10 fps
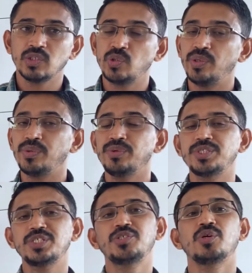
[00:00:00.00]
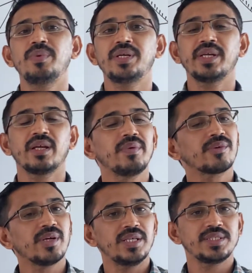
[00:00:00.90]
So you have to use this geometry and we
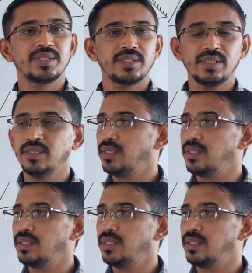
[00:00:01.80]
have to answer the